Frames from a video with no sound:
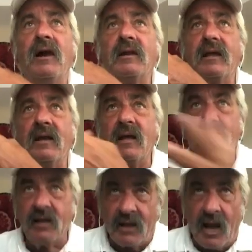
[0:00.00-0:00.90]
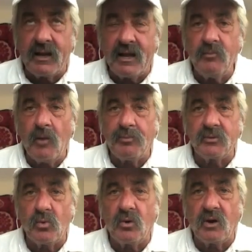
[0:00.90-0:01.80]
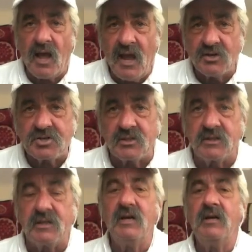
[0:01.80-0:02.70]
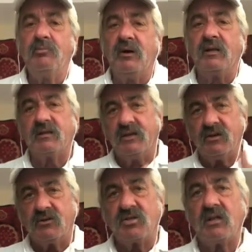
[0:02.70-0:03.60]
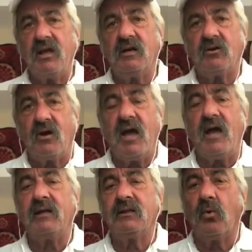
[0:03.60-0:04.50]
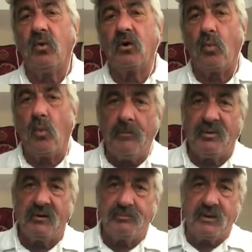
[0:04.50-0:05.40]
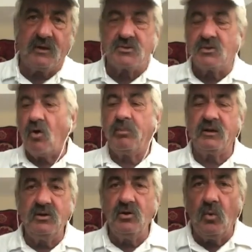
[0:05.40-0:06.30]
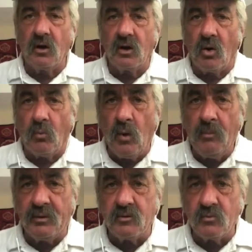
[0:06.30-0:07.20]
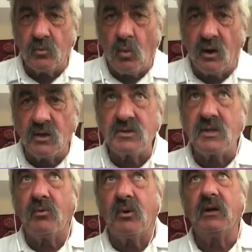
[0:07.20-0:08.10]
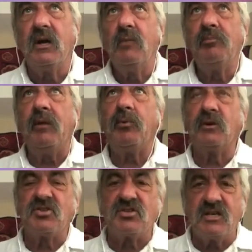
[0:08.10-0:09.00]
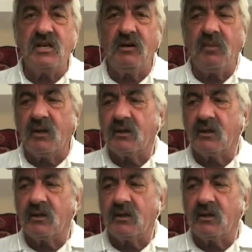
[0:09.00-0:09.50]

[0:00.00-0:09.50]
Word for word: And then I came up with the word Ashley. But years later, I added the word whippet because nobody knew what a whippet was. They would, people would see him